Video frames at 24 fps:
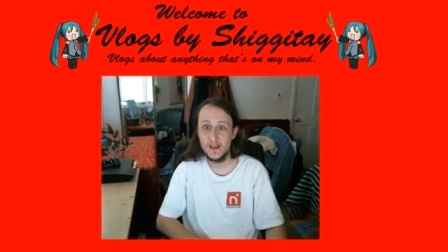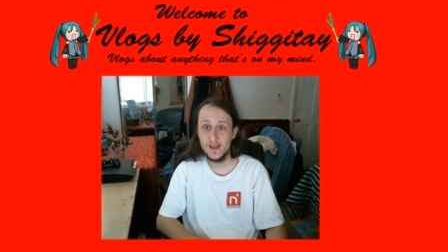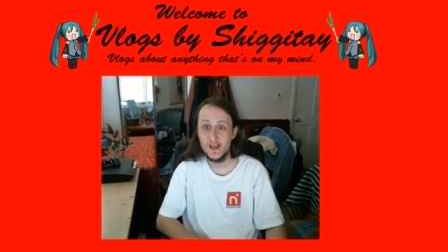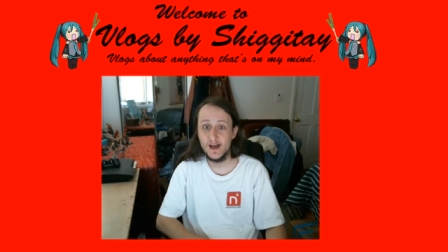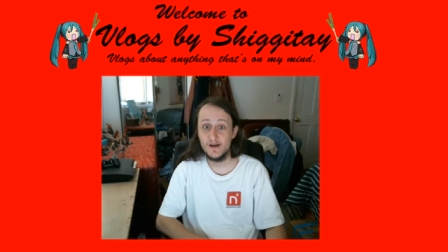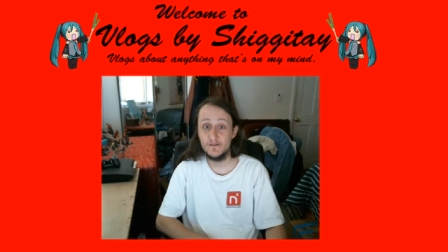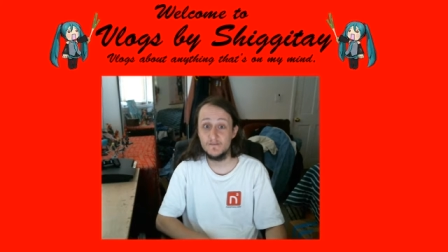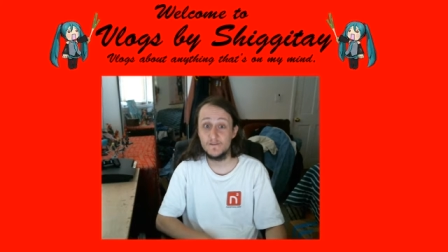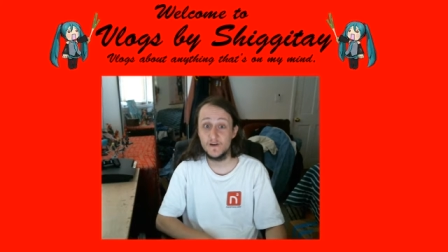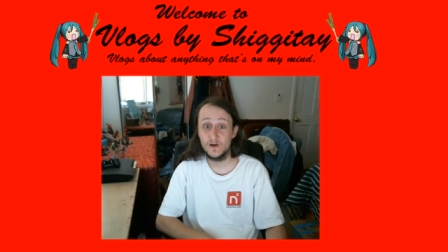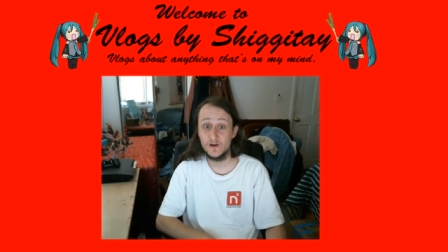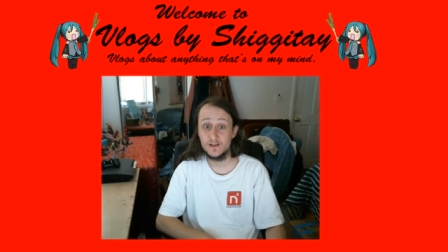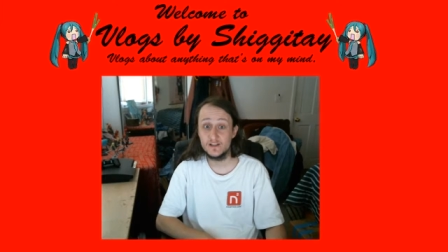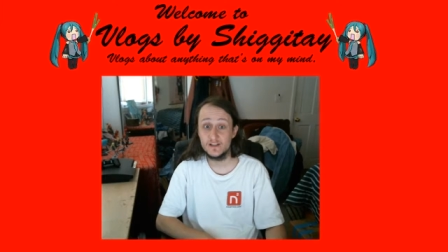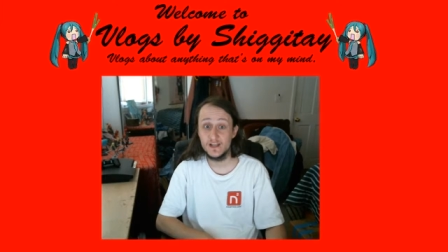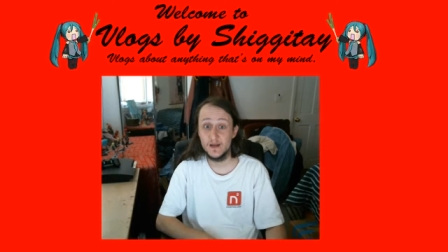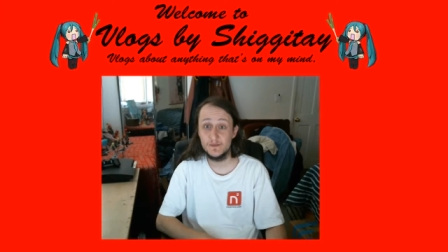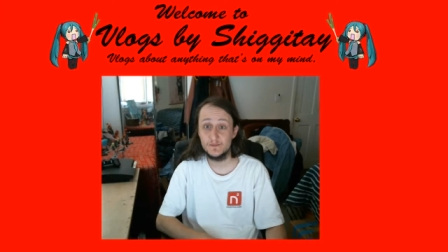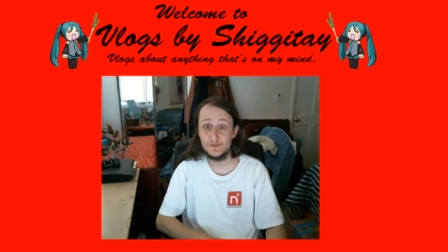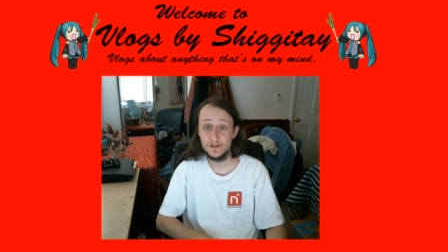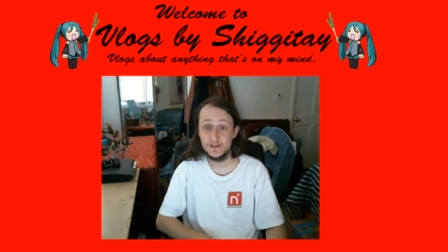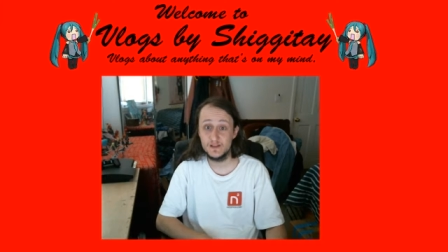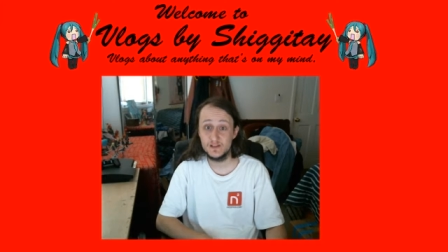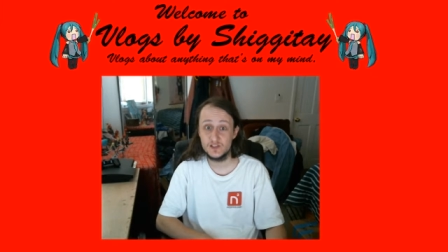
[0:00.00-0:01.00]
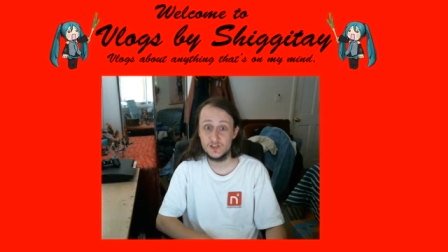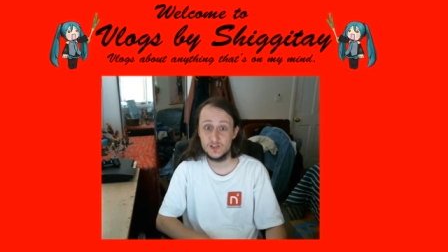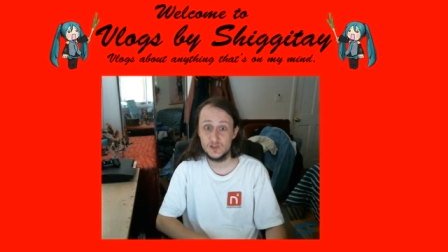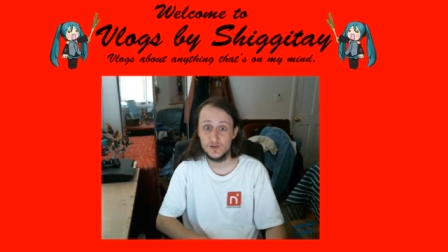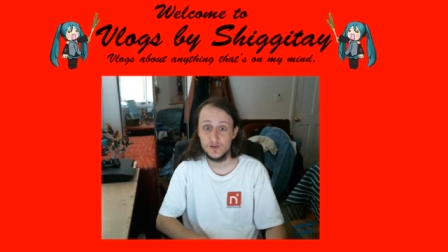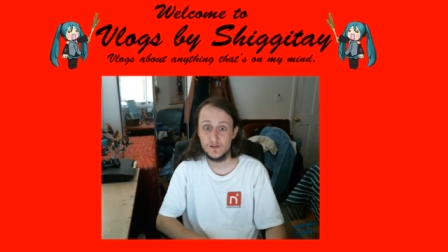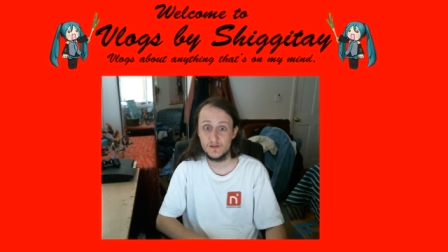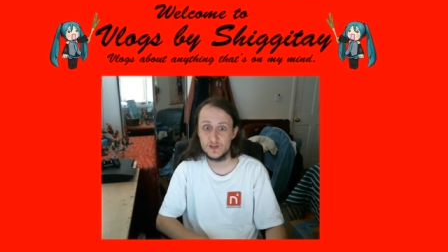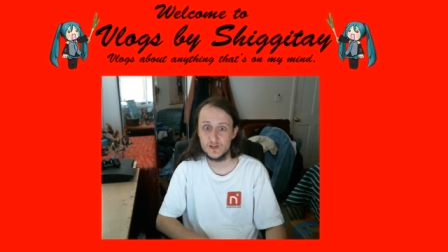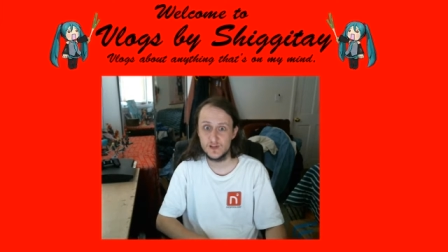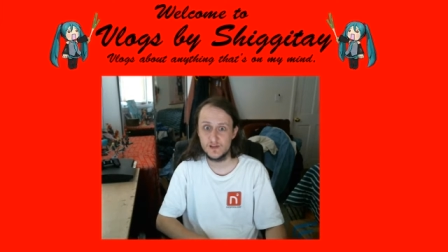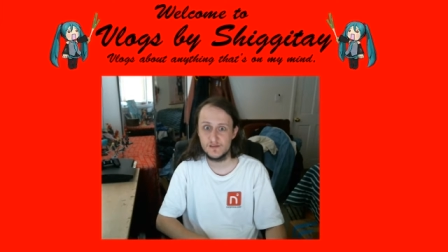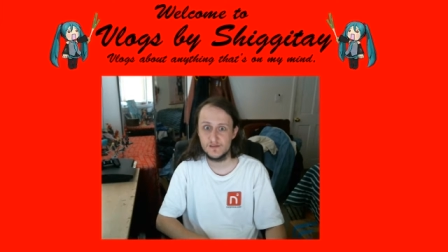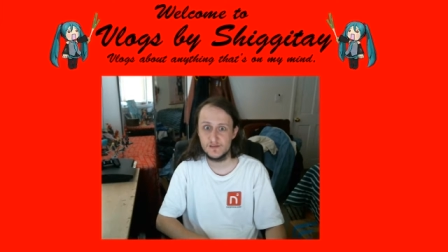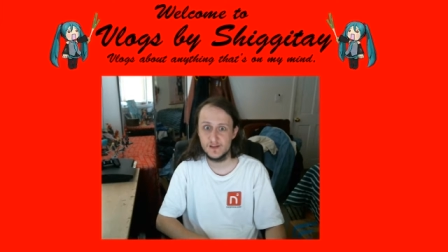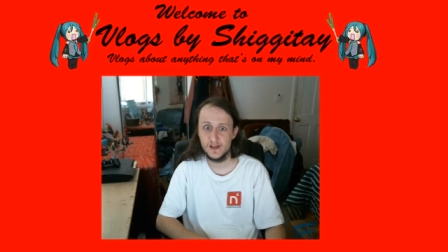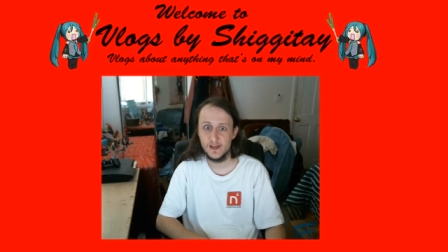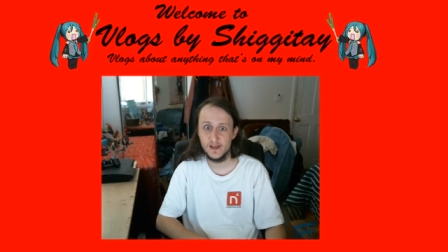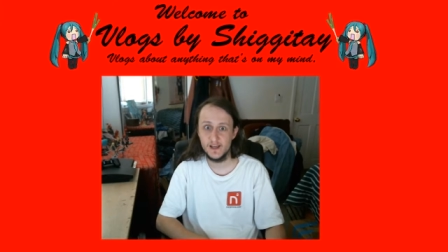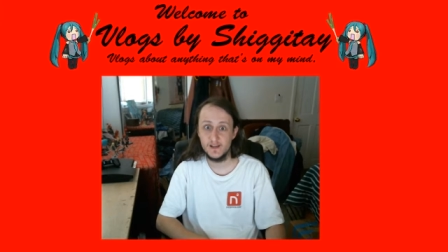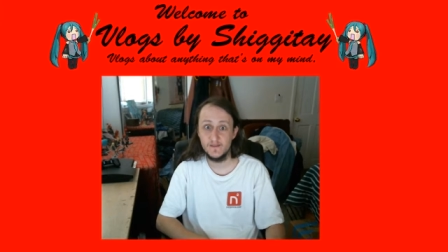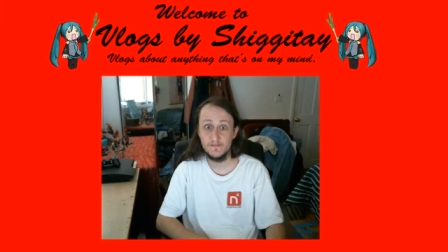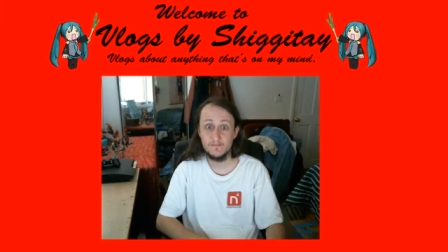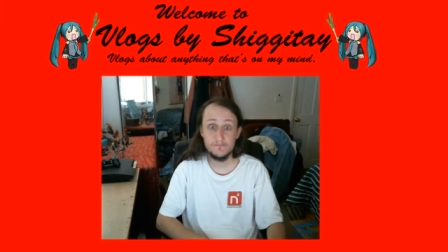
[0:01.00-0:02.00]
I'm very tempted to just
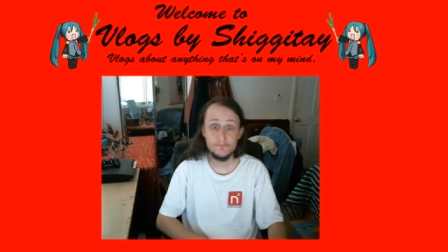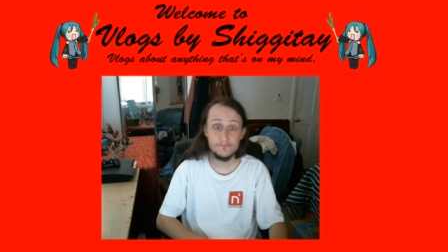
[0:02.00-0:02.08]
say,